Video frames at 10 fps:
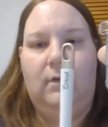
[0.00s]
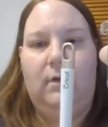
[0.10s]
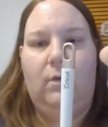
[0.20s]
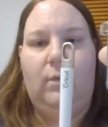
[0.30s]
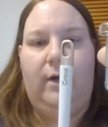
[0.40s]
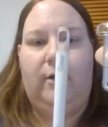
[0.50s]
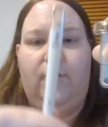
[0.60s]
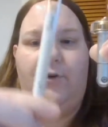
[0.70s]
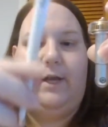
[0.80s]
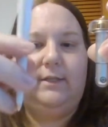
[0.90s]
where it
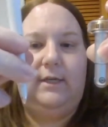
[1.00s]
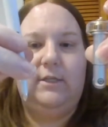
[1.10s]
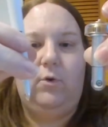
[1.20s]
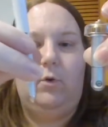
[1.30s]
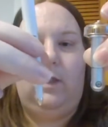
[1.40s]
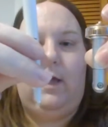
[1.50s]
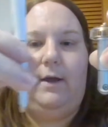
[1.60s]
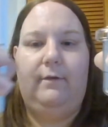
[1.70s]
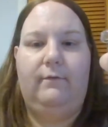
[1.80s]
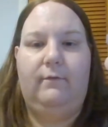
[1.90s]
creates a score
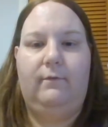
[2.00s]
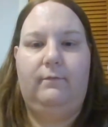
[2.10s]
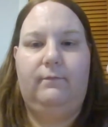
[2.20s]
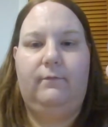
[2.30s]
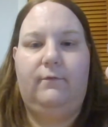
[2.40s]
line for